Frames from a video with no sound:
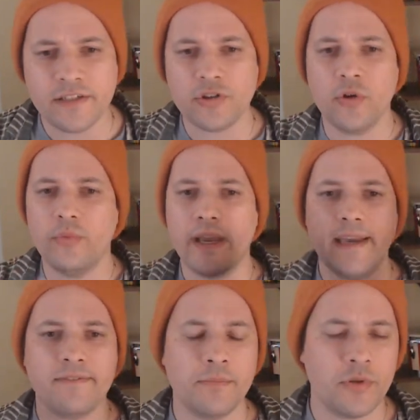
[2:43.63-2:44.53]
away
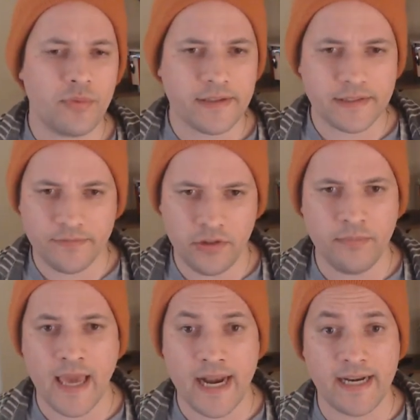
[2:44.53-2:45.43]
from the rest of
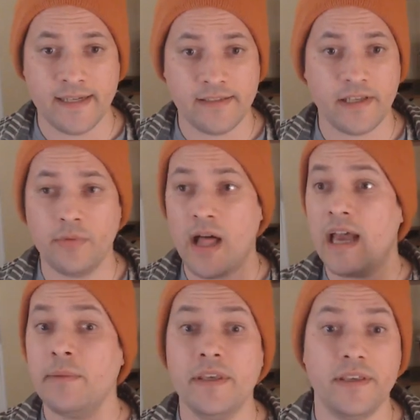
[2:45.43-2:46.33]
humanity and say, well, I'm
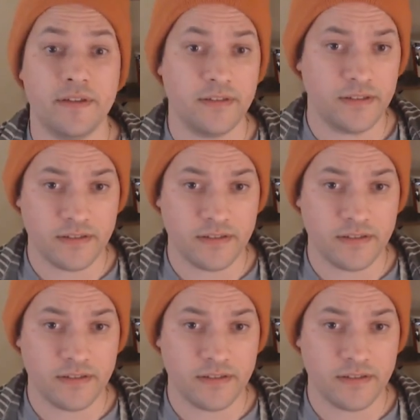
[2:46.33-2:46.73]
healed,